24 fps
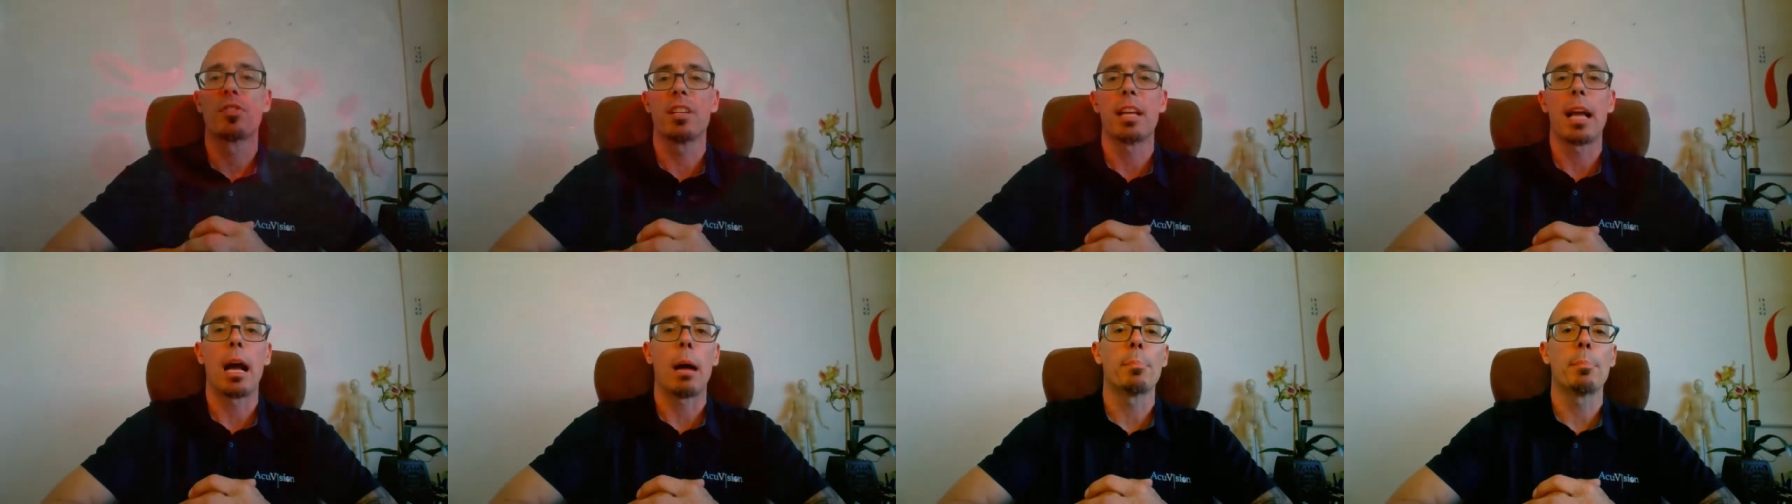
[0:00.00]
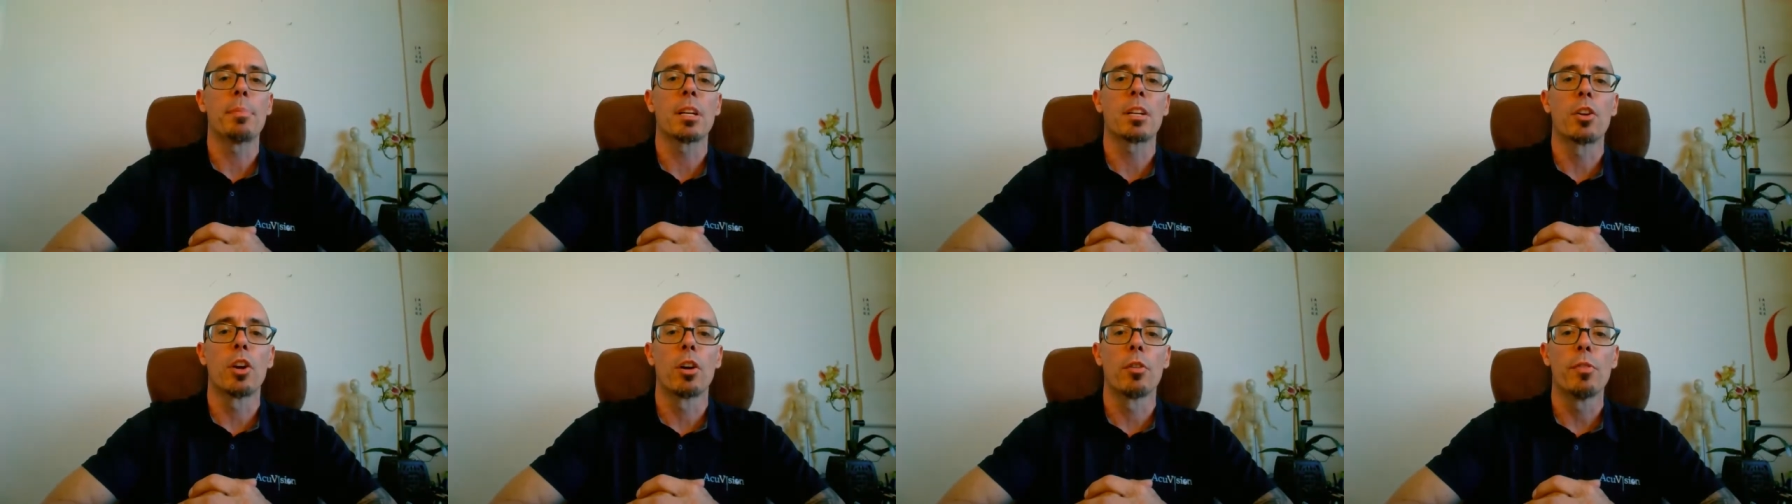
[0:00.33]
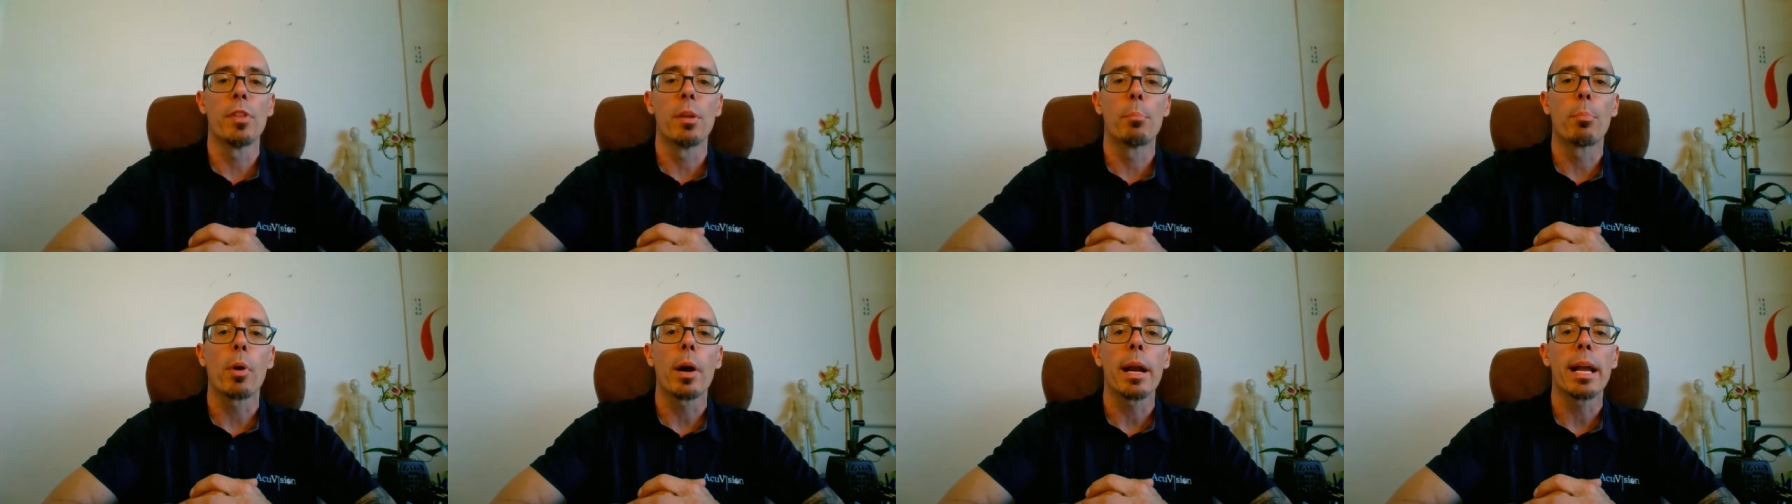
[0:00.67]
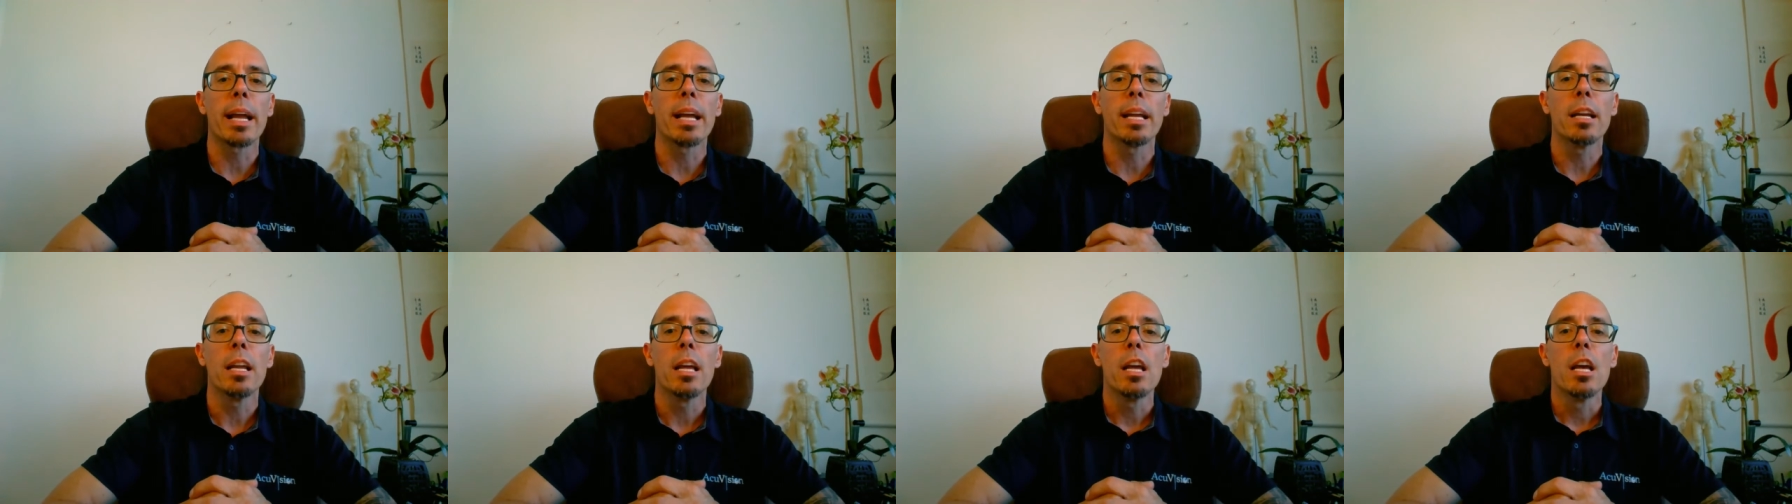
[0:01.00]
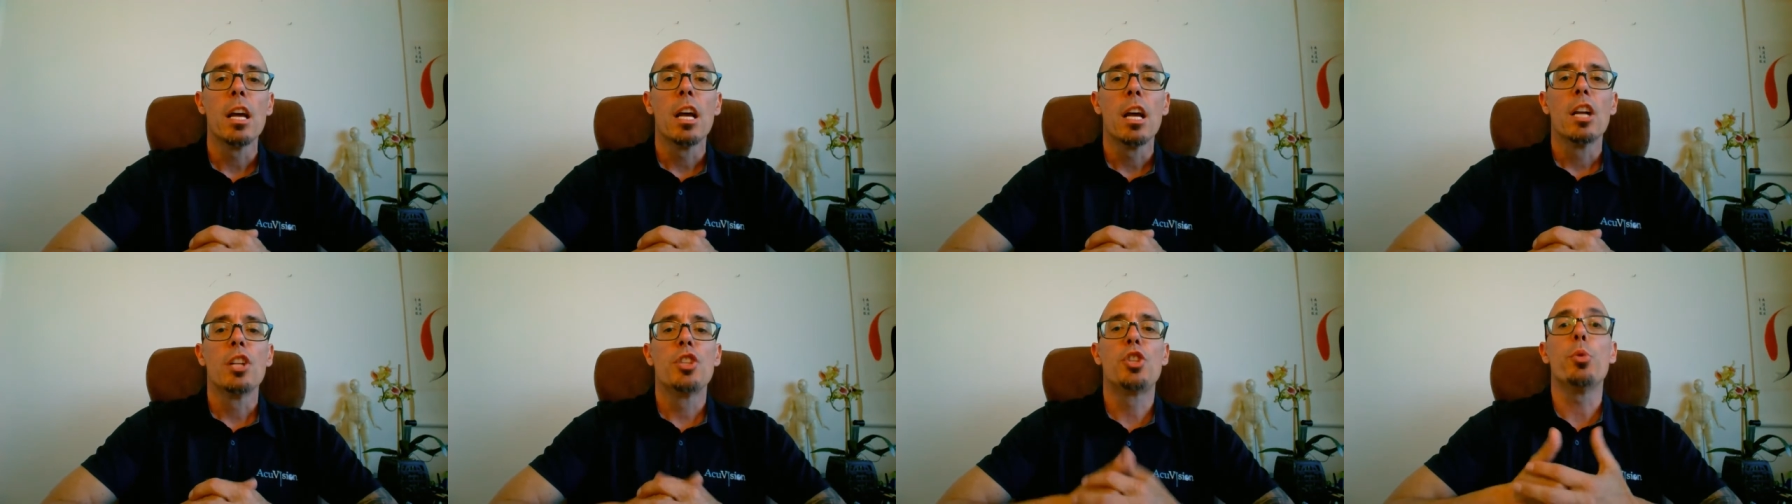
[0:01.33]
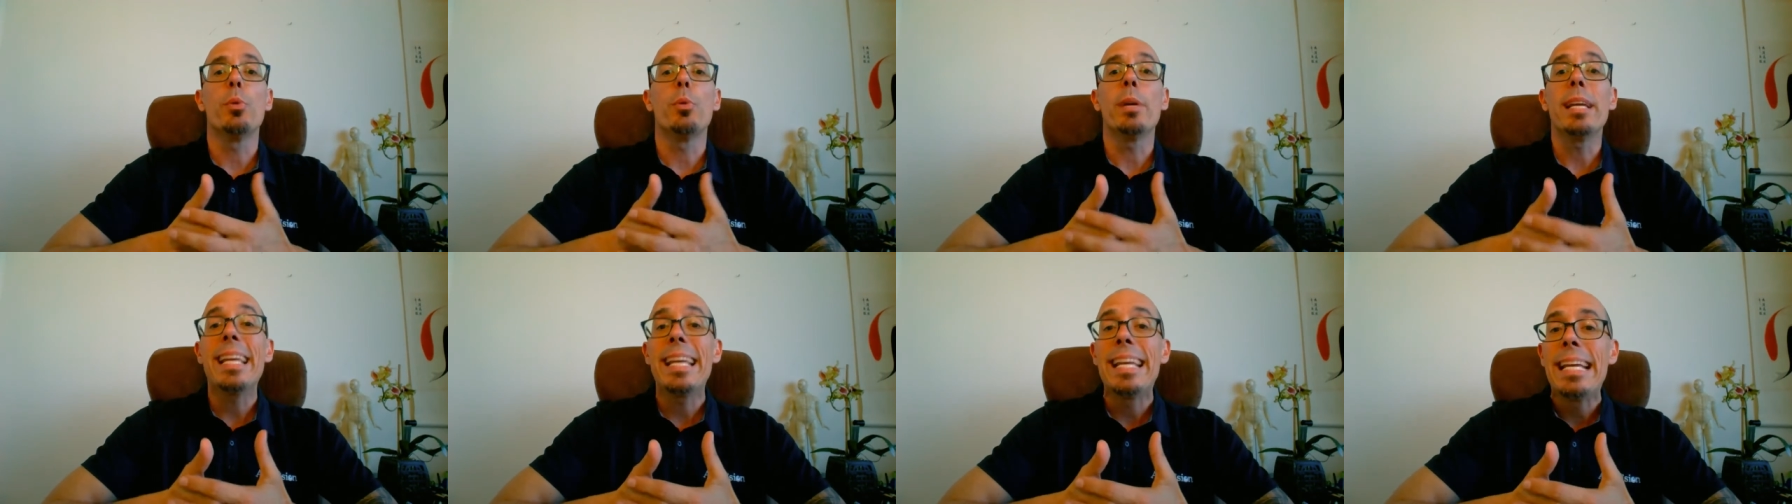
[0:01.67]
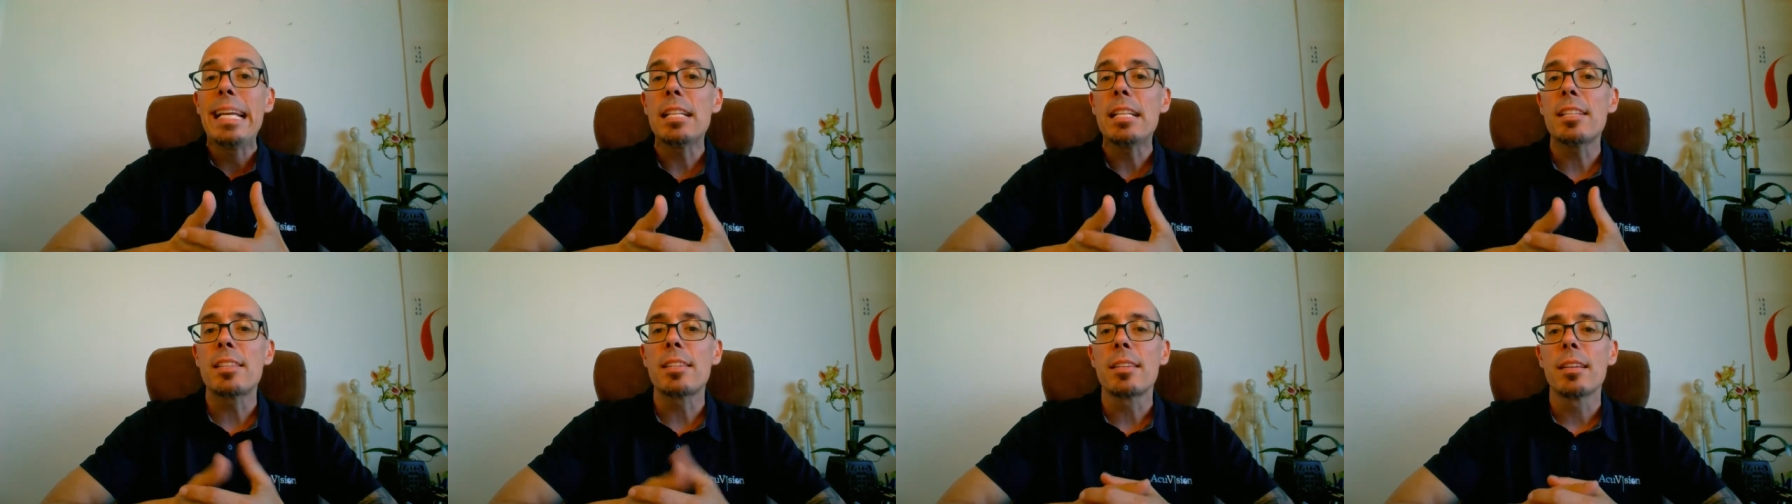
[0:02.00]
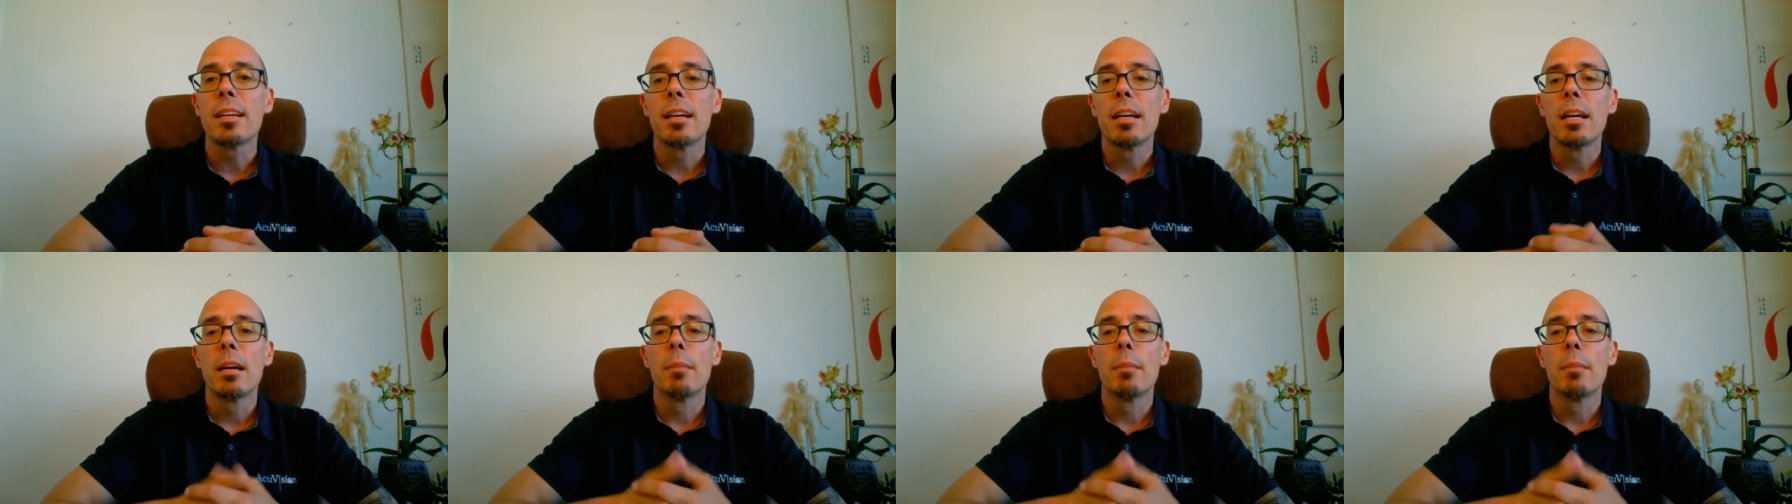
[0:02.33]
the optic nerve of the brain, to eat,